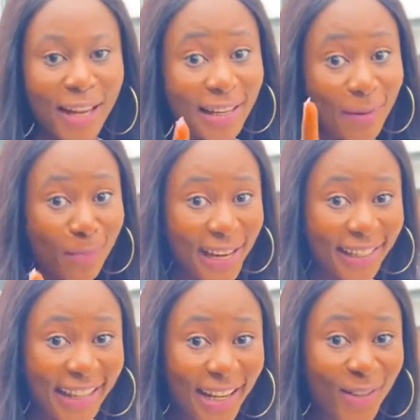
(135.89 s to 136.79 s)
The best
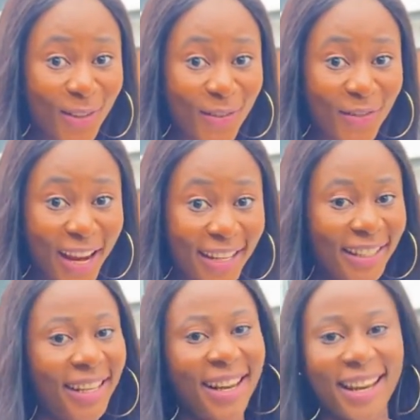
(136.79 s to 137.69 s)
time to invest
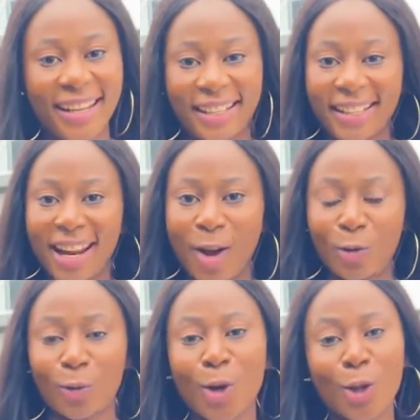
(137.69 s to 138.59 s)
is now.
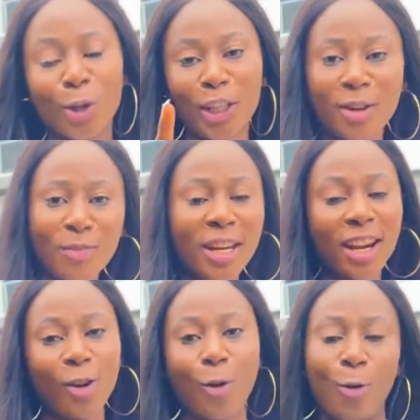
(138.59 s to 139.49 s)
So give me a
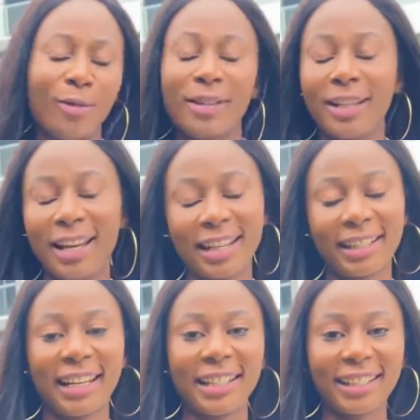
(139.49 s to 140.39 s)
call. Let's
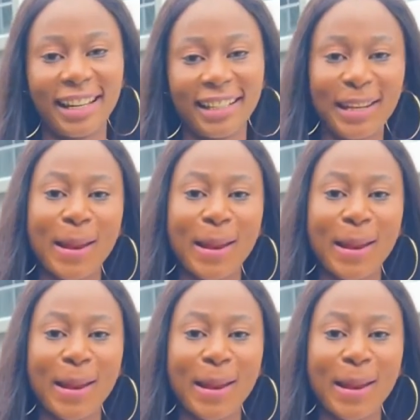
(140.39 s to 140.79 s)
get started.